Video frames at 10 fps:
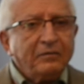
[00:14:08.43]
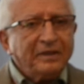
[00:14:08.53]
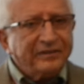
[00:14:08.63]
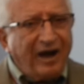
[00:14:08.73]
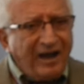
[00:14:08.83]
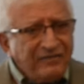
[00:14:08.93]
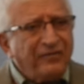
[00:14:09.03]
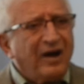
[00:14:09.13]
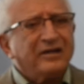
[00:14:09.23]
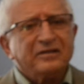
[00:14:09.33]
But I
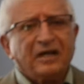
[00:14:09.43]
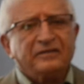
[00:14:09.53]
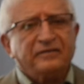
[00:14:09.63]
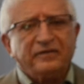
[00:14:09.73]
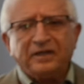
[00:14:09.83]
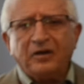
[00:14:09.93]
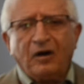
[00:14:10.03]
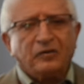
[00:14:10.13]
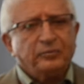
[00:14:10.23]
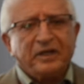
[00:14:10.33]
find that very
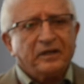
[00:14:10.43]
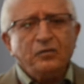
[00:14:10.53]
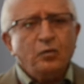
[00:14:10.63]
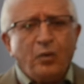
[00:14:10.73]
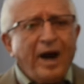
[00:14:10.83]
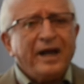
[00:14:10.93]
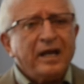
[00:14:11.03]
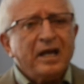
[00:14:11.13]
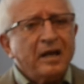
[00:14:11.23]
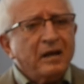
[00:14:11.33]
heartbreaking.
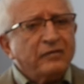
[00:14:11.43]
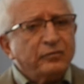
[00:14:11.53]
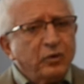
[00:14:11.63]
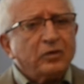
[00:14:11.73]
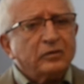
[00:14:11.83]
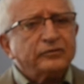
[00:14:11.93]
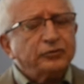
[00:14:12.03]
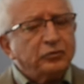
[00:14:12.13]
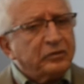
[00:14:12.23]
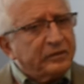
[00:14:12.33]
Why the world
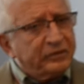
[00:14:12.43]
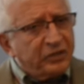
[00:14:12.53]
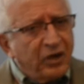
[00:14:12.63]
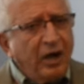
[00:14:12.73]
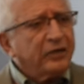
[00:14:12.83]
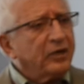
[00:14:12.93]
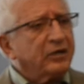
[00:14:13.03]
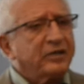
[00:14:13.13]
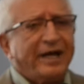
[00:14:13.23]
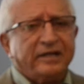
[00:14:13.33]
should regard
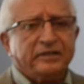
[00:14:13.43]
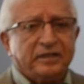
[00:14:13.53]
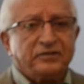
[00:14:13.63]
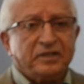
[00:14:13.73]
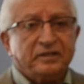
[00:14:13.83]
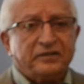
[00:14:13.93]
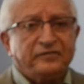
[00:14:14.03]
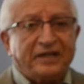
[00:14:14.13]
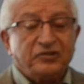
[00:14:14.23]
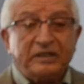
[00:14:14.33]
our candidates in this
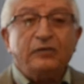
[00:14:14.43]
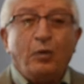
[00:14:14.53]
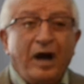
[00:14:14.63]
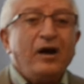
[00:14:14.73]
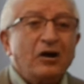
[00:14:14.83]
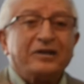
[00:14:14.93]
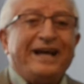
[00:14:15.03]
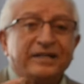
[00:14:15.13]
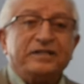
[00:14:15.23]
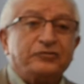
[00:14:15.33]
fashion, and why our
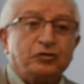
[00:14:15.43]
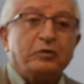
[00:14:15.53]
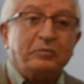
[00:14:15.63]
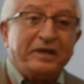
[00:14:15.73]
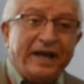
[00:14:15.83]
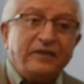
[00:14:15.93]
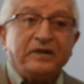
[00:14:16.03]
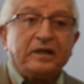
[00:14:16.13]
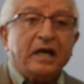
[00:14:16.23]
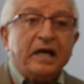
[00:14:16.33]
candidates should be
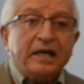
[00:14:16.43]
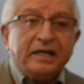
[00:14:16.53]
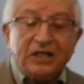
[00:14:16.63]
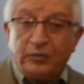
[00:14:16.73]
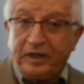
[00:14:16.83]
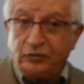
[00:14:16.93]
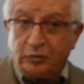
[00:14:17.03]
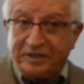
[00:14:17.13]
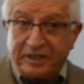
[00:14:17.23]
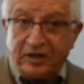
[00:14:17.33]
behaving in a way
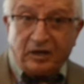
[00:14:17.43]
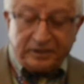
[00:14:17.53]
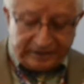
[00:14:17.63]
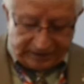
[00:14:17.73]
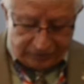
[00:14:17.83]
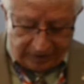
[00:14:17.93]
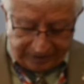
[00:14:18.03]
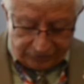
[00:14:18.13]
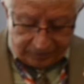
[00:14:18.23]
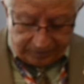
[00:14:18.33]
to be regarded as such.